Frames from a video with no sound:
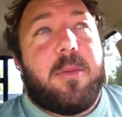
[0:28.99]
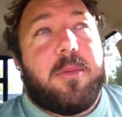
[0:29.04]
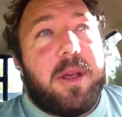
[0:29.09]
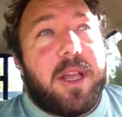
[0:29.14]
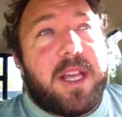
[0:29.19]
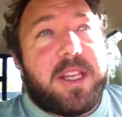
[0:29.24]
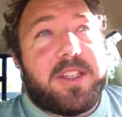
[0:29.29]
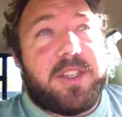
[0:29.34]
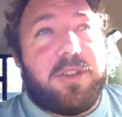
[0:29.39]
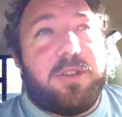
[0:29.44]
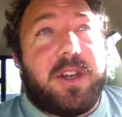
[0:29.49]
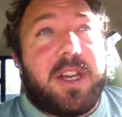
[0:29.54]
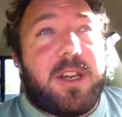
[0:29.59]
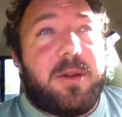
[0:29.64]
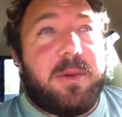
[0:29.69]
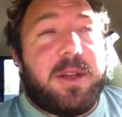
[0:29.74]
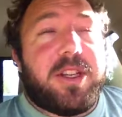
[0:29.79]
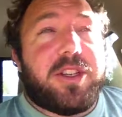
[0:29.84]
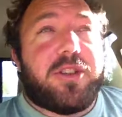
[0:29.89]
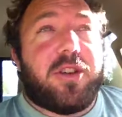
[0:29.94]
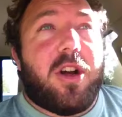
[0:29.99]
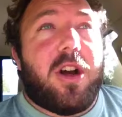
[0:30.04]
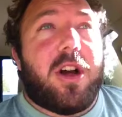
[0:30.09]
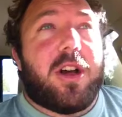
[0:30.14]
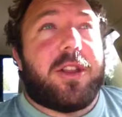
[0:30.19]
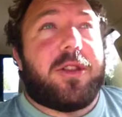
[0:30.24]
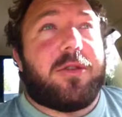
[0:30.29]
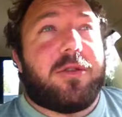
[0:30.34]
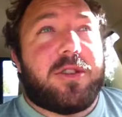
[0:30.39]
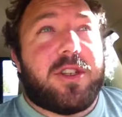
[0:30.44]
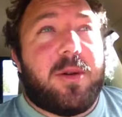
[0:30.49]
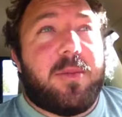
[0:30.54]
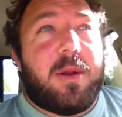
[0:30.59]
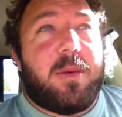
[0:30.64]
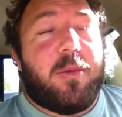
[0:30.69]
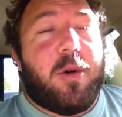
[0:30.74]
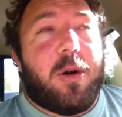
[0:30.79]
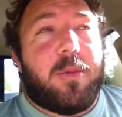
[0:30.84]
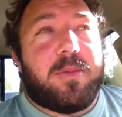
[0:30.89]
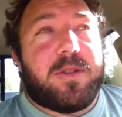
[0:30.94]
because you need to be strong through so
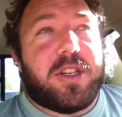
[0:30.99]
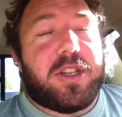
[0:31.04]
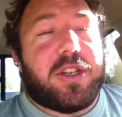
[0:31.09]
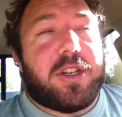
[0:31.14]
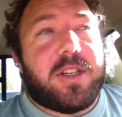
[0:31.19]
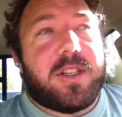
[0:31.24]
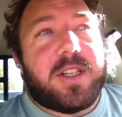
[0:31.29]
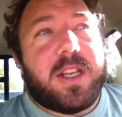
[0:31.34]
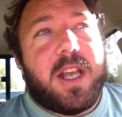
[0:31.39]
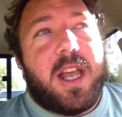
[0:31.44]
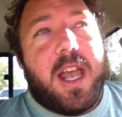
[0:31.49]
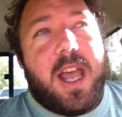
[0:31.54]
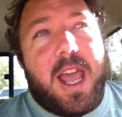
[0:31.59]
many more positions.